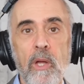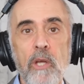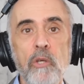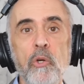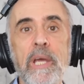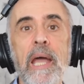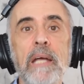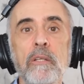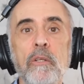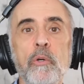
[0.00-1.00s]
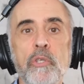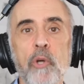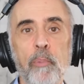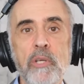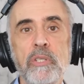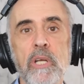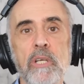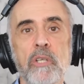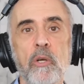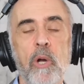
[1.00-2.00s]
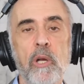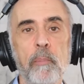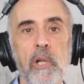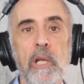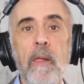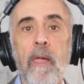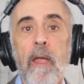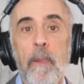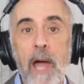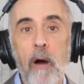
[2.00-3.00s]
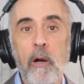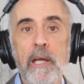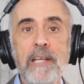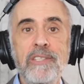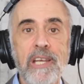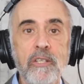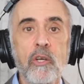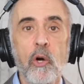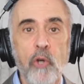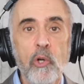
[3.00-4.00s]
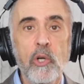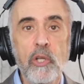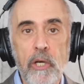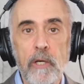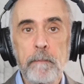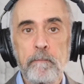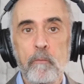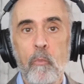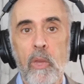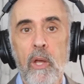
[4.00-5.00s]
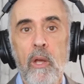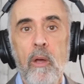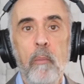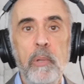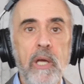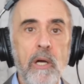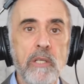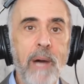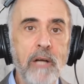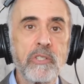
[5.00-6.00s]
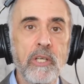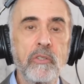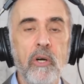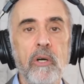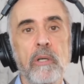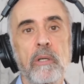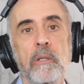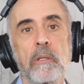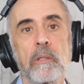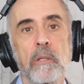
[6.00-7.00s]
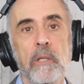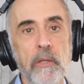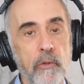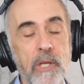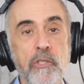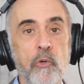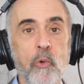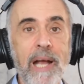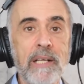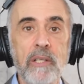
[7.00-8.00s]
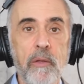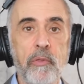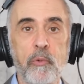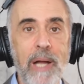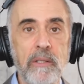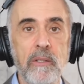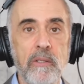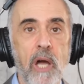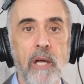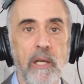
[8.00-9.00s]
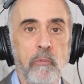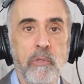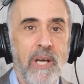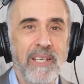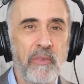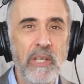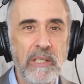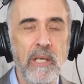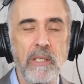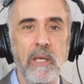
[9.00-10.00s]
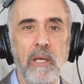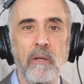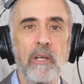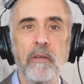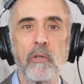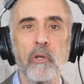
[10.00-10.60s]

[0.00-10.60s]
you can't lose your prestige and credibility. Now, it didn't go nuclear because Mao Zedong, either they directly threatened China, which I think they did, or he